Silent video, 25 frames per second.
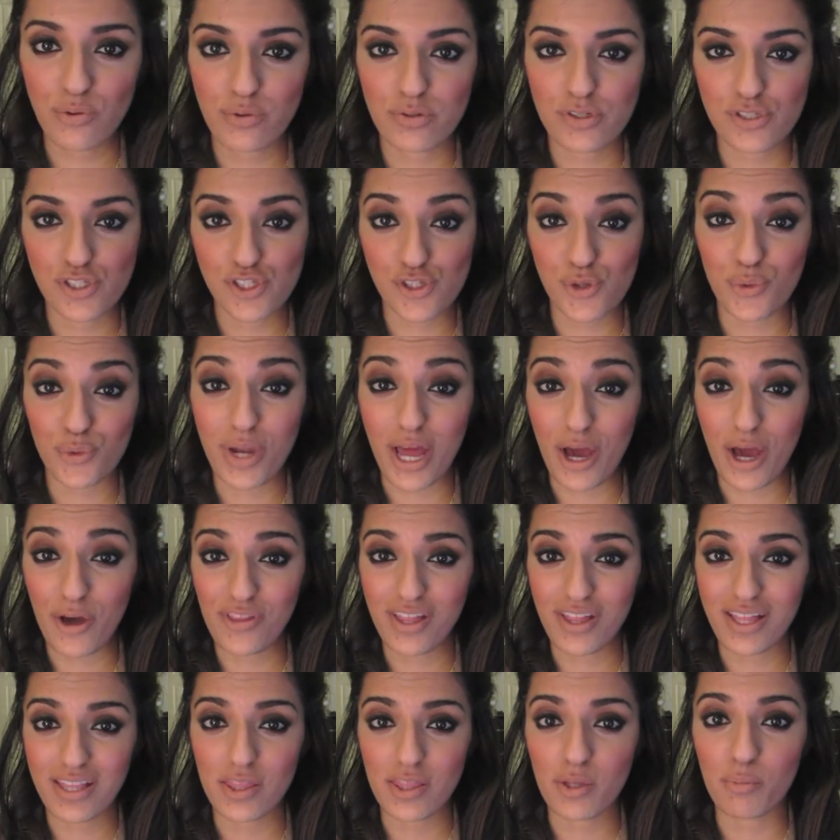So now
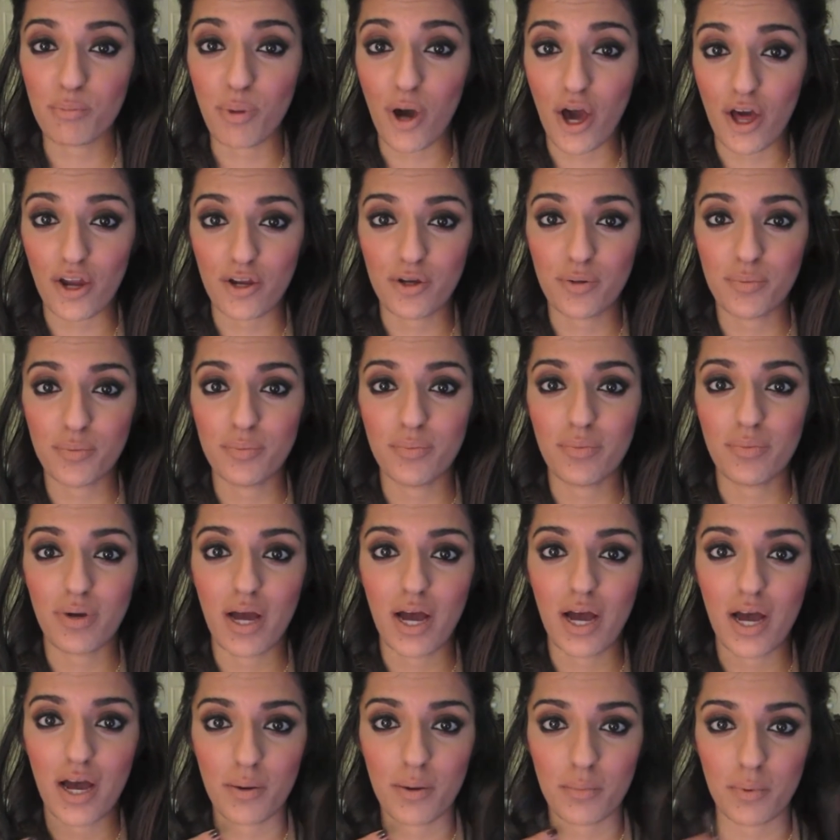that the bottom
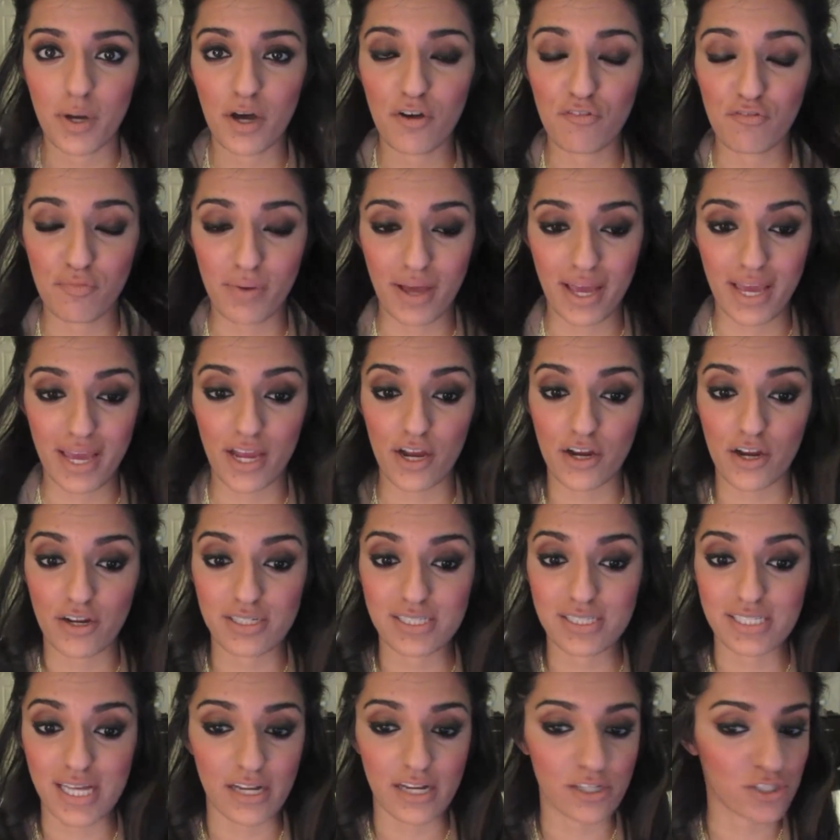of my hair
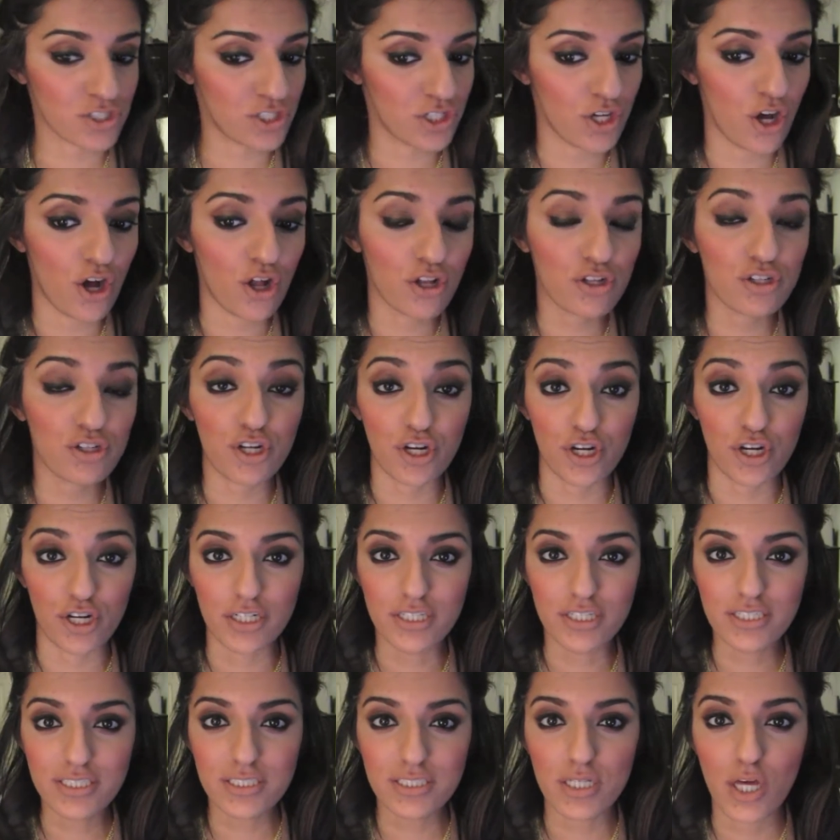is actually all
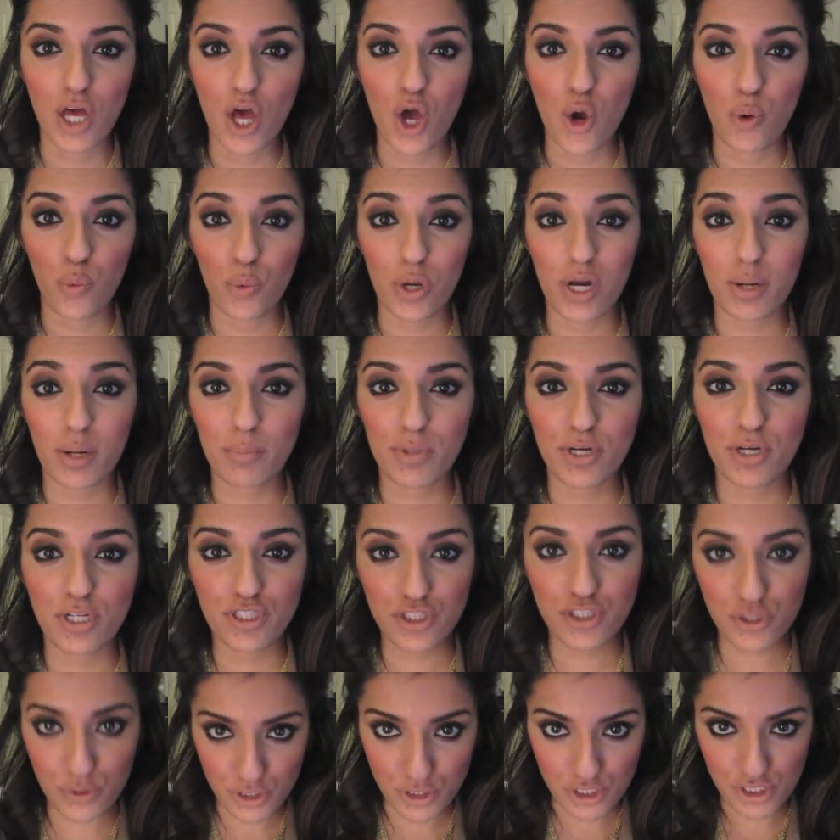curled, what I'm going to
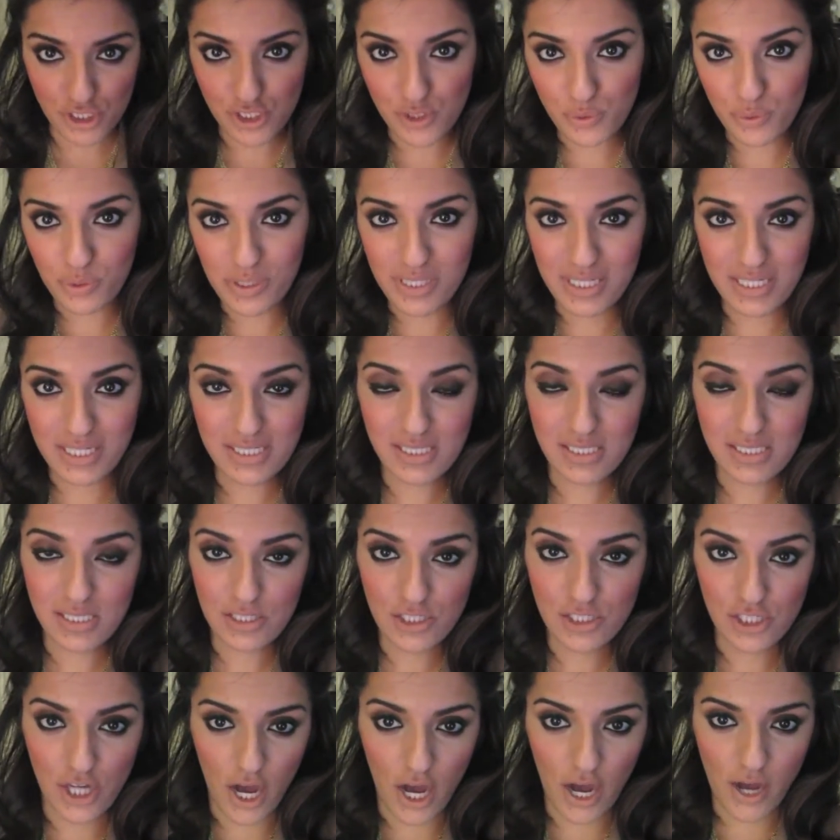do is just release the
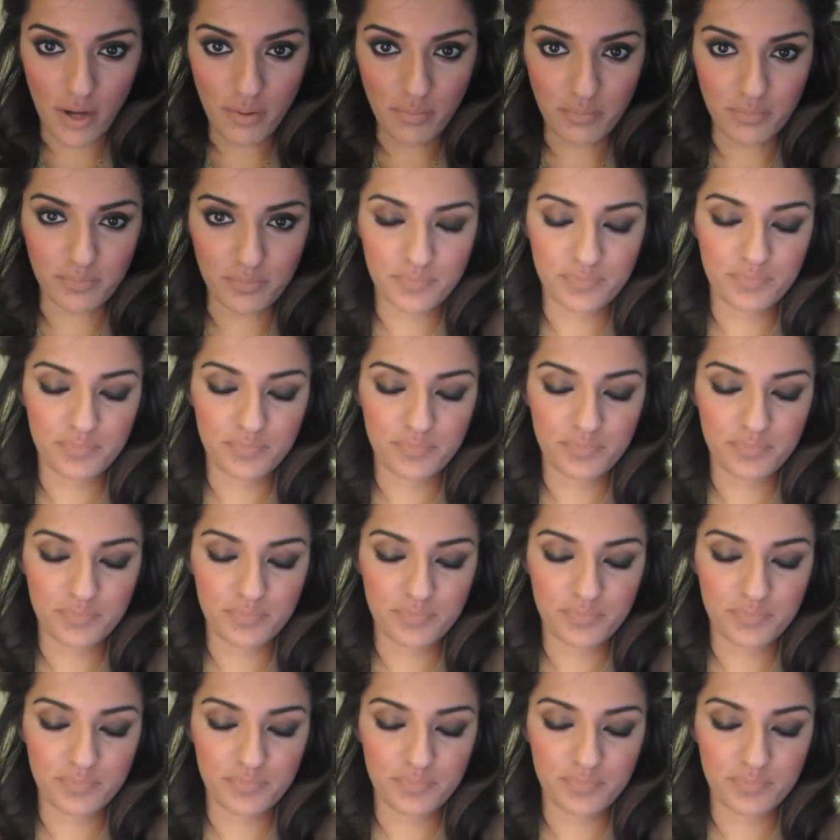top